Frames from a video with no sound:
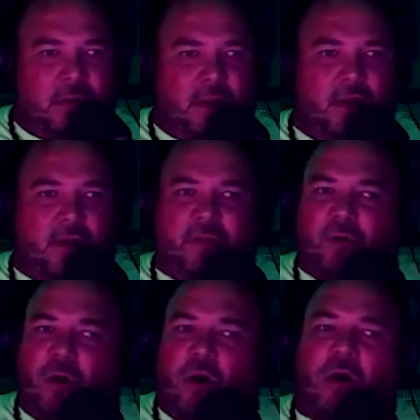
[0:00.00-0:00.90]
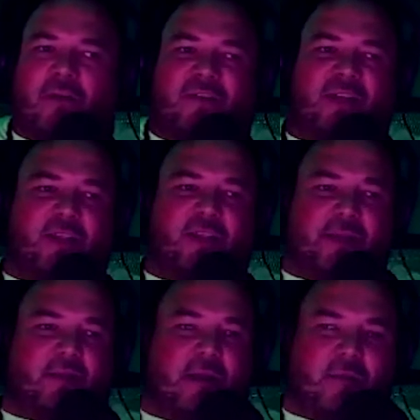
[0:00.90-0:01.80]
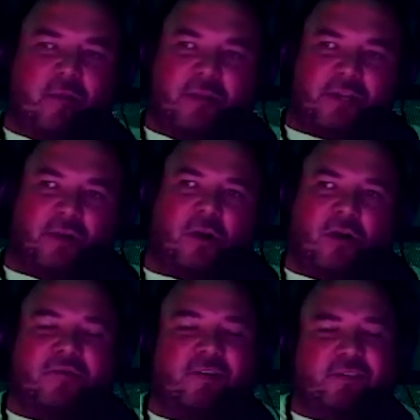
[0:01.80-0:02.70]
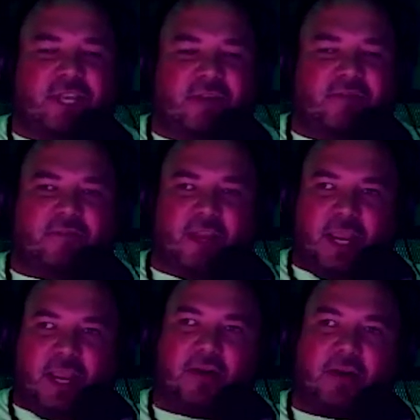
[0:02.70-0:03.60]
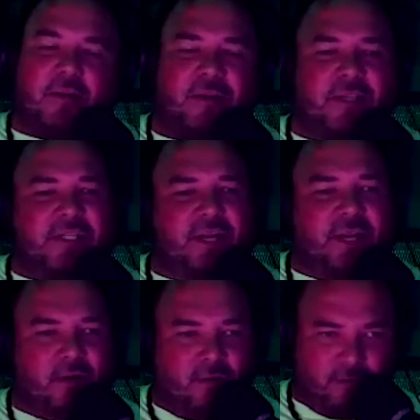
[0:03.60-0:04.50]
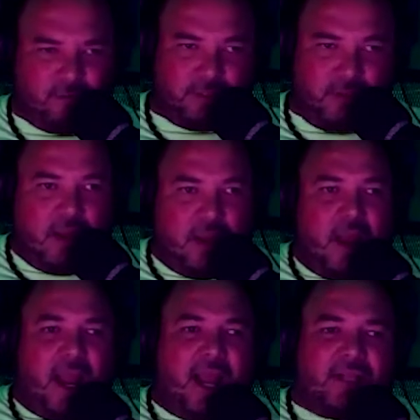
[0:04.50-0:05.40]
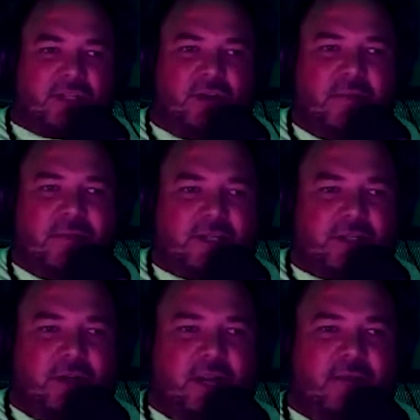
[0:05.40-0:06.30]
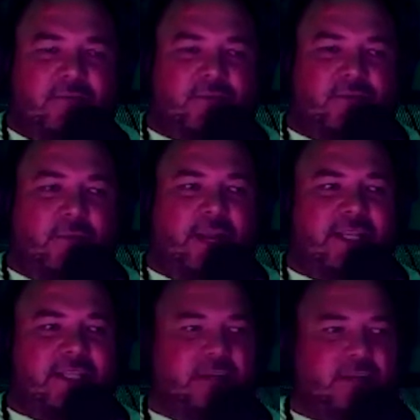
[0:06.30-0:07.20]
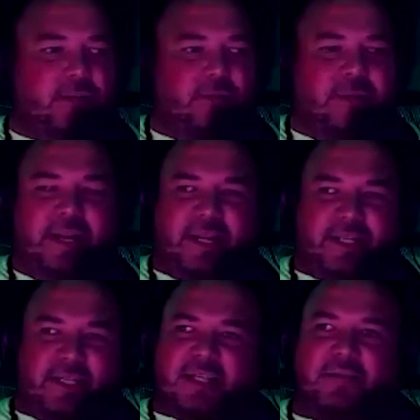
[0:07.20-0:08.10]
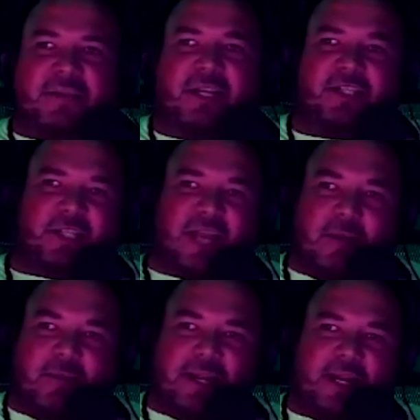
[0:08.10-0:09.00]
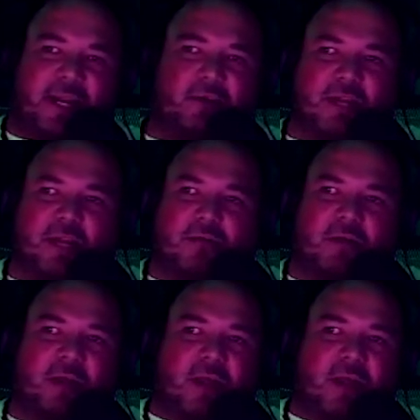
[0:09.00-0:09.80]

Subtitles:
You know what I mean? We're all affected by crime and we should all feel safe in our communities and in our homes. And slowly by slowly, from what I can see on social media, it's not something that's just happening in Hilo Town.